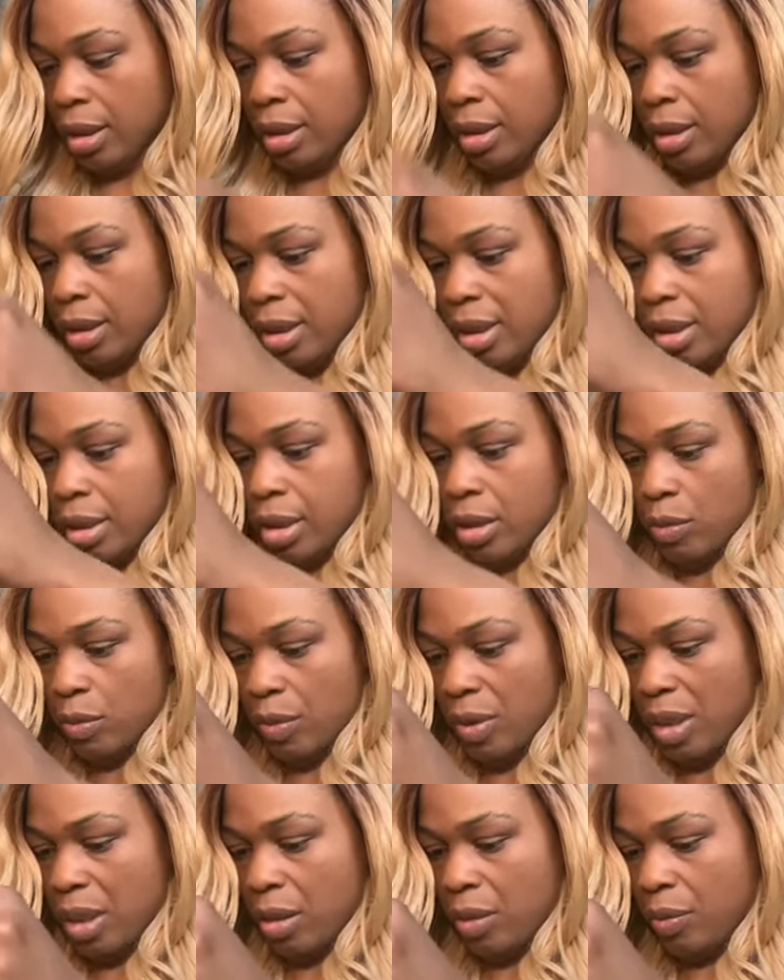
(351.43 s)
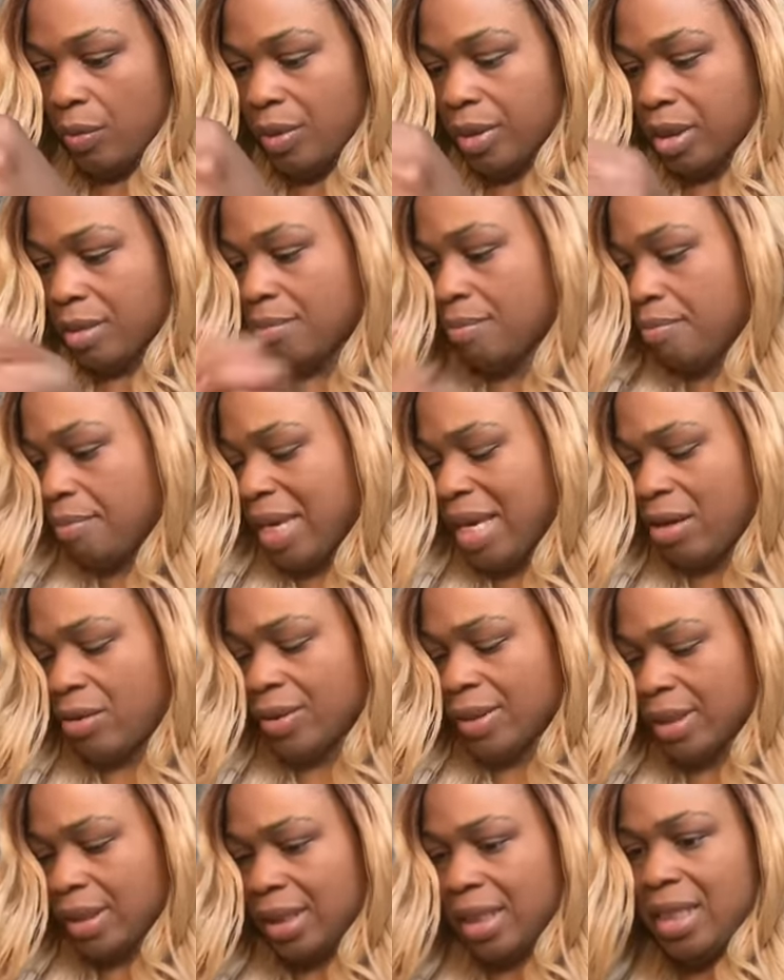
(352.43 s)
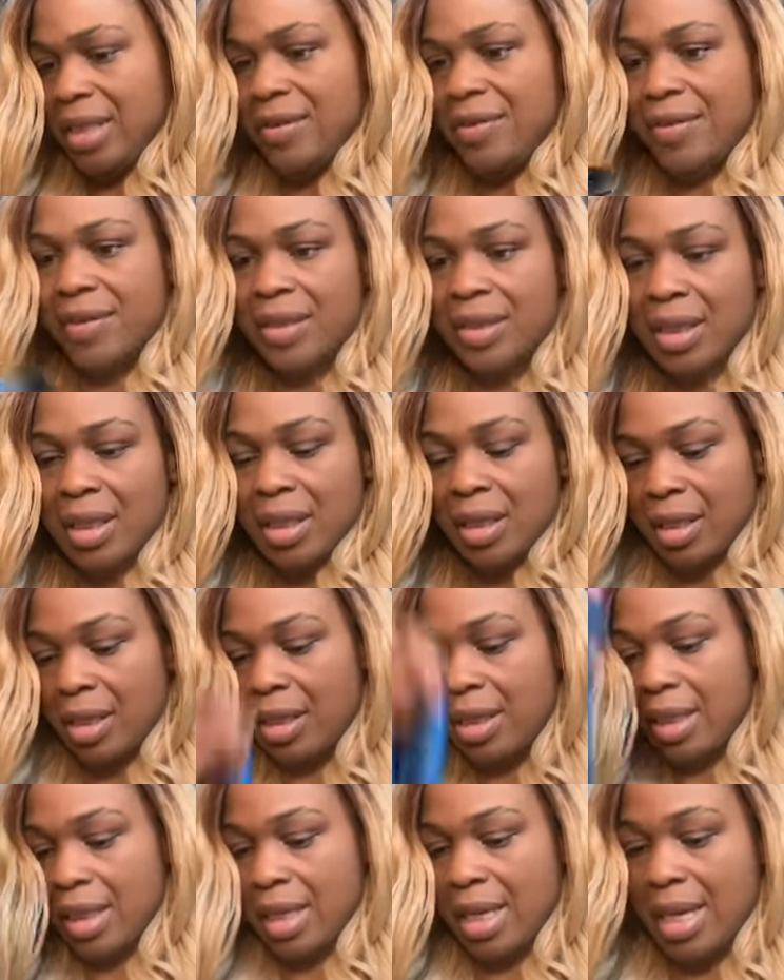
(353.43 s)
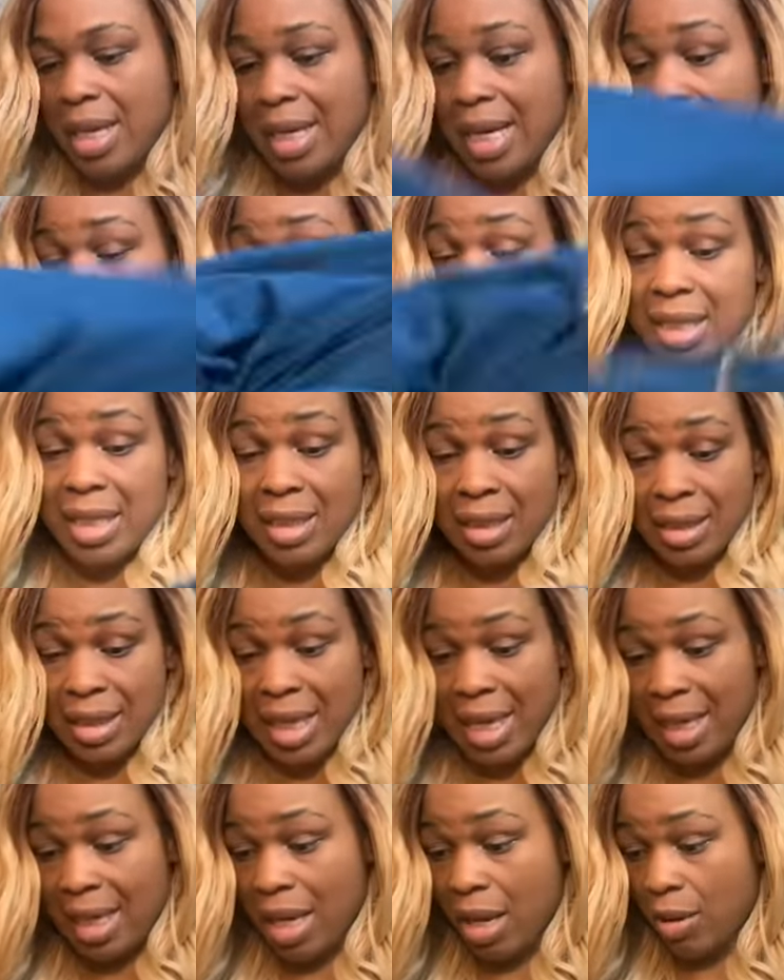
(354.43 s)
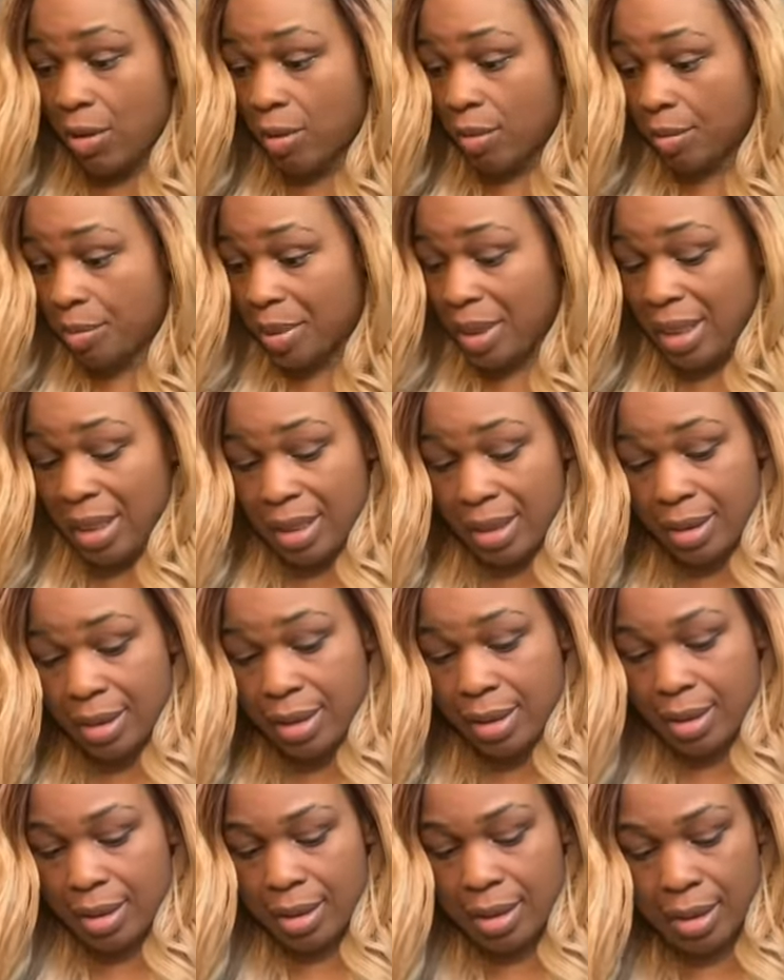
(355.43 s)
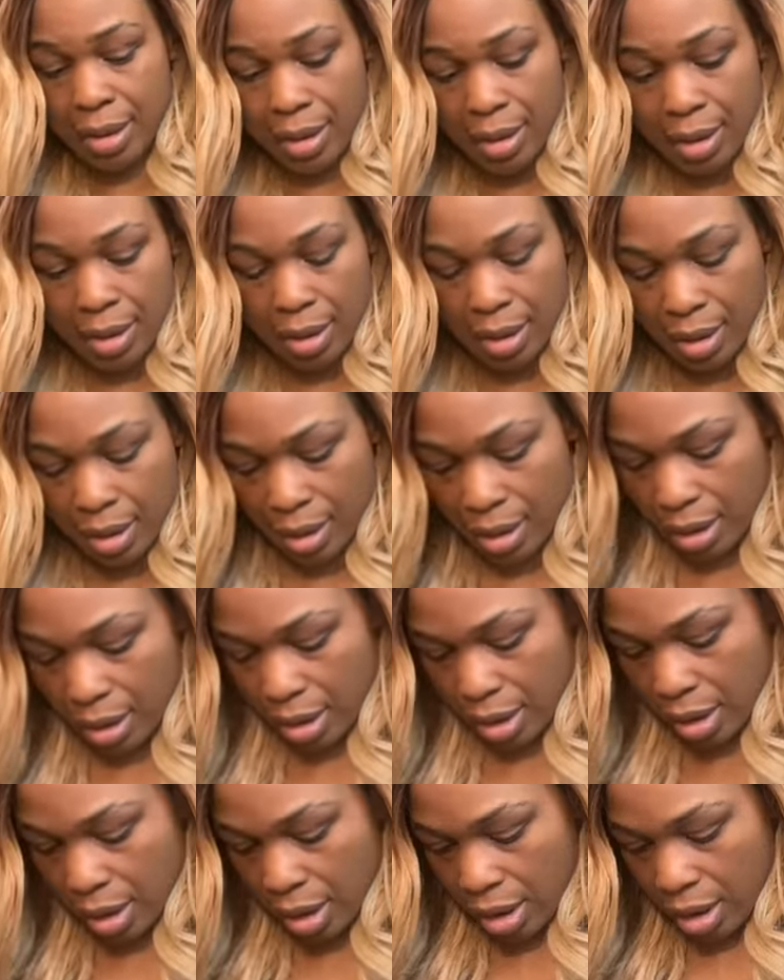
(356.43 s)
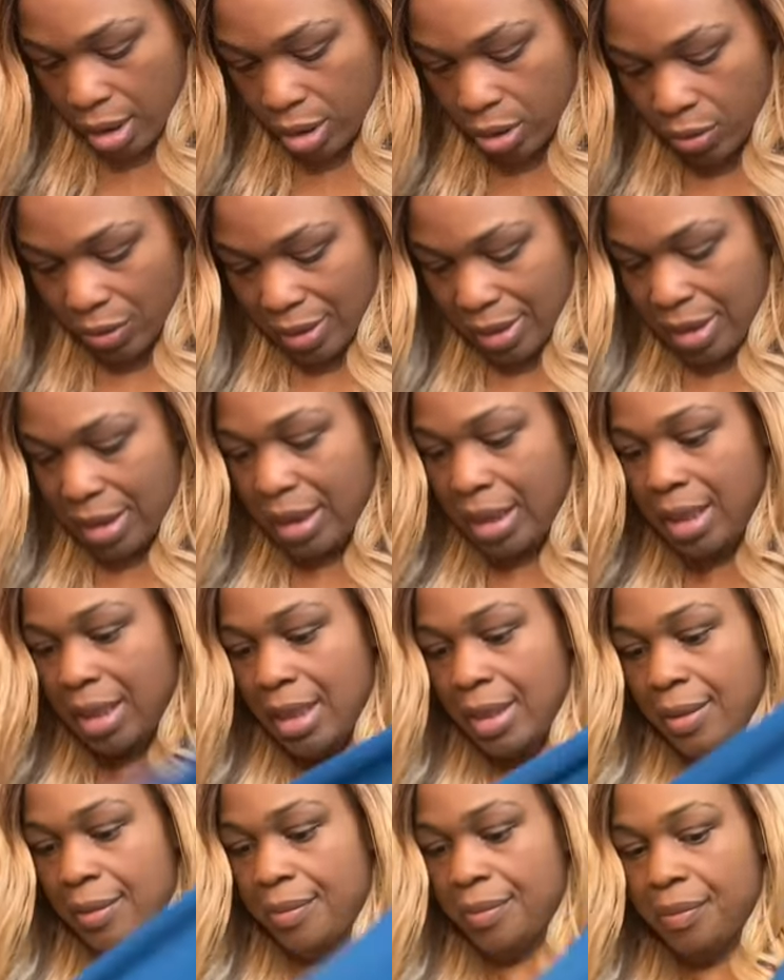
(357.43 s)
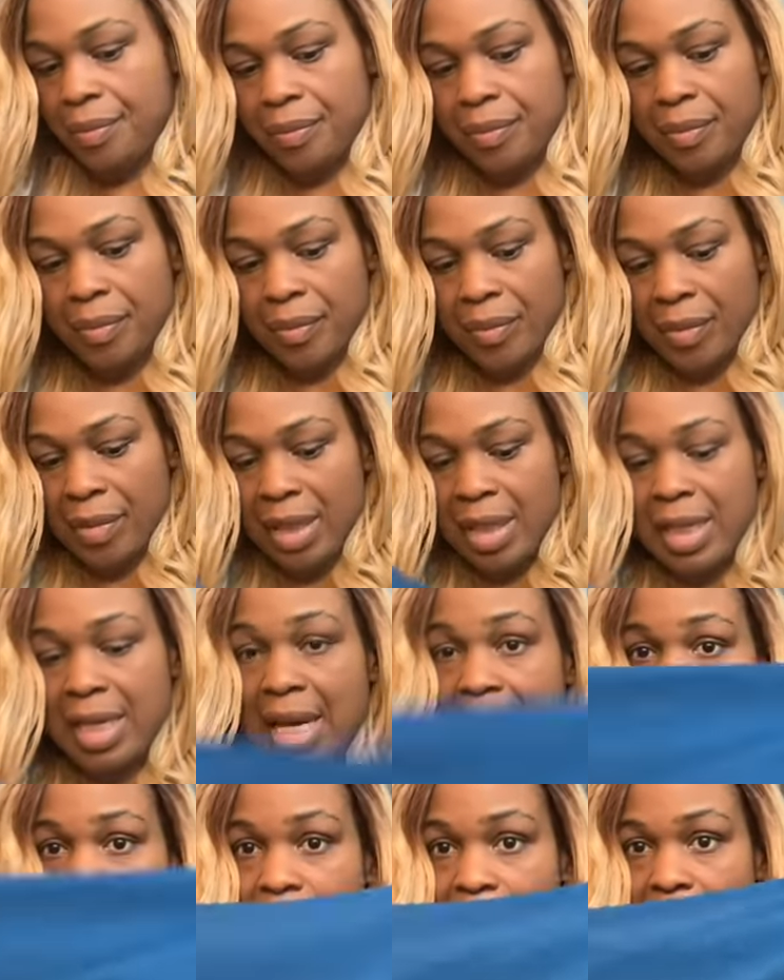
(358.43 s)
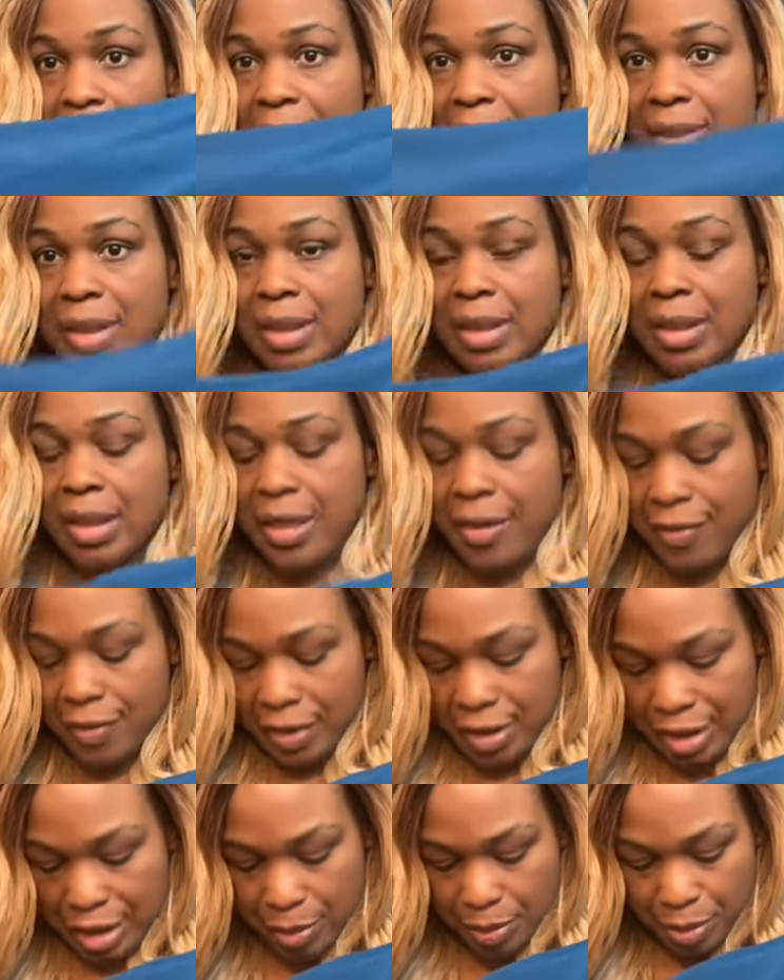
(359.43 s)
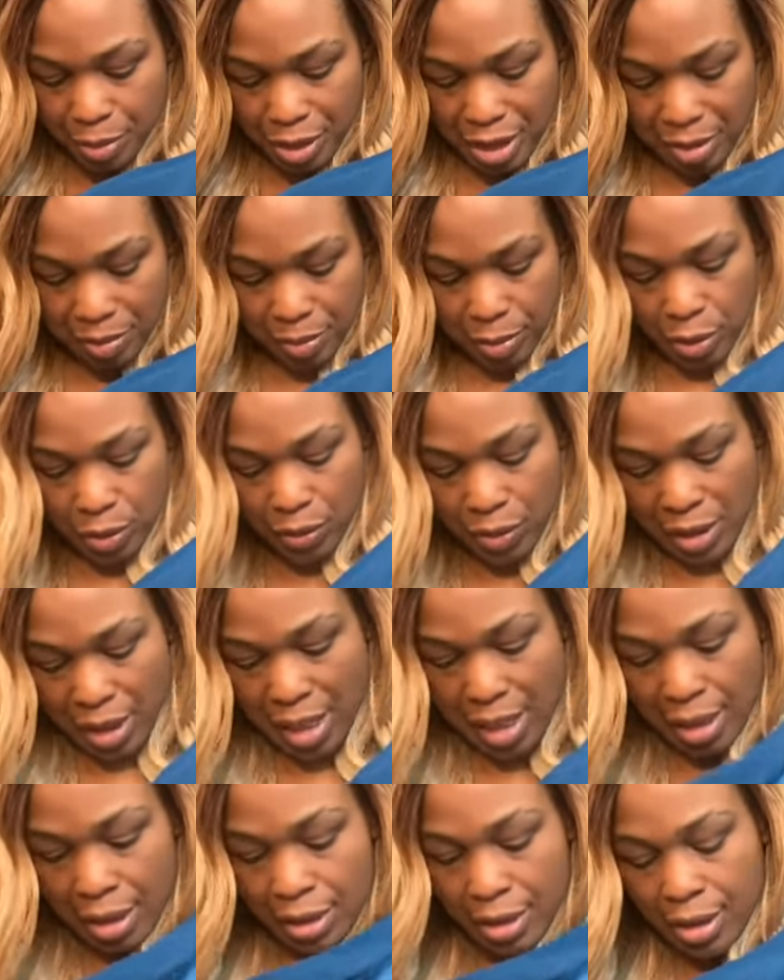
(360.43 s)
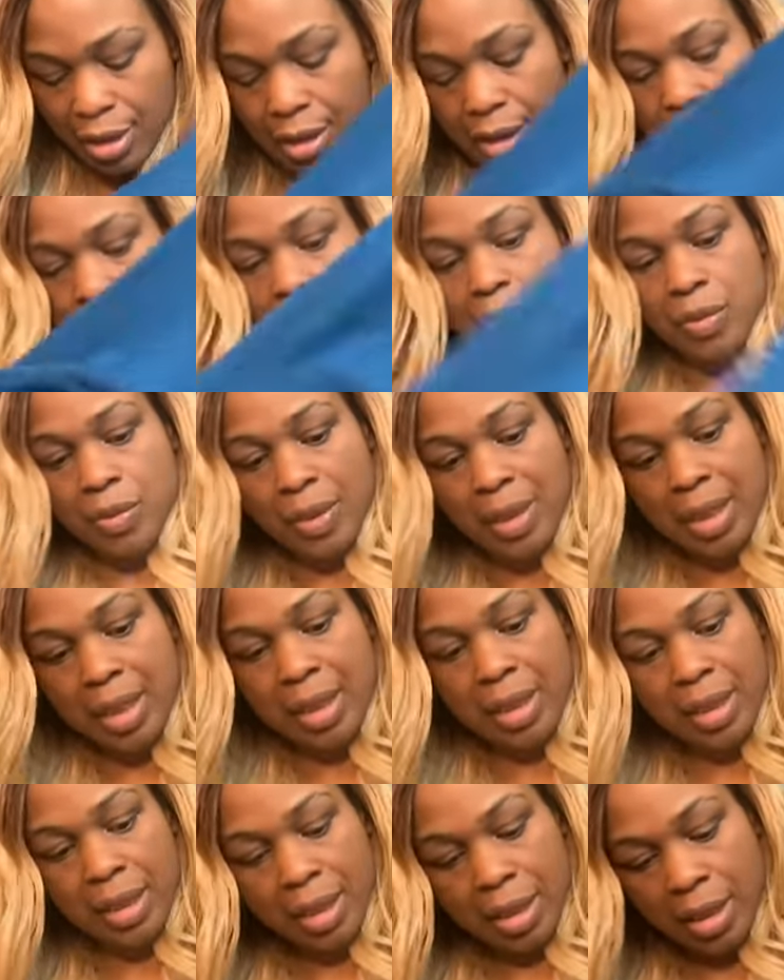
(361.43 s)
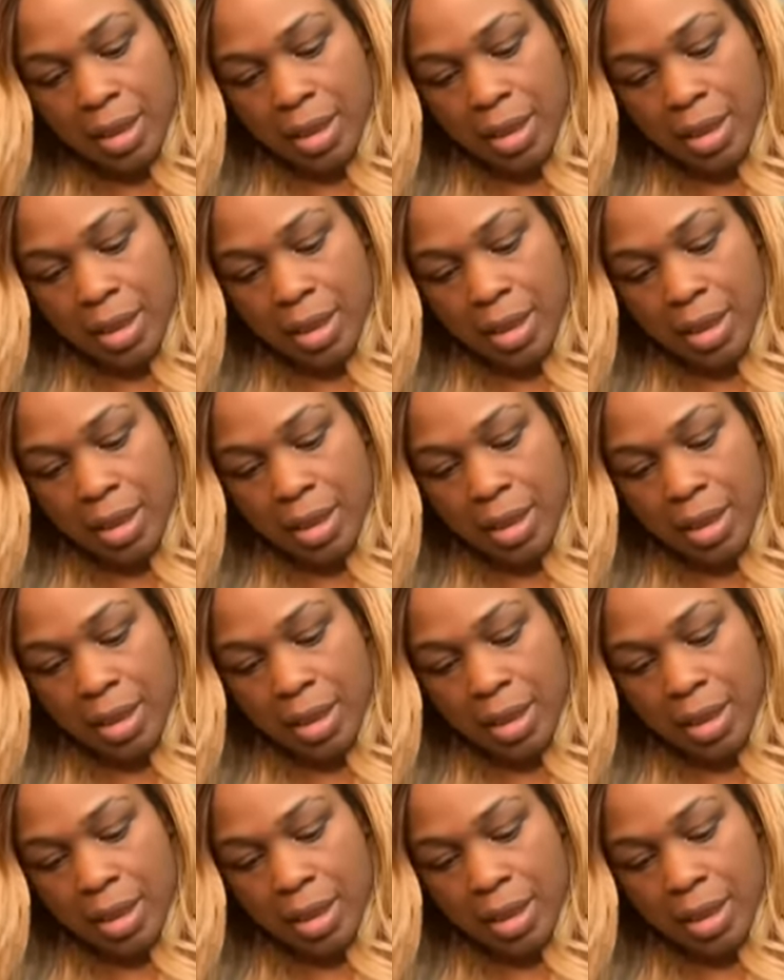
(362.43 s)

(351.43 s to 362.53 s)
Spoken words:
This the one with the bell sleeves. I got it inside out, but you will see it. It got the bell sleeves, this pretty blue color one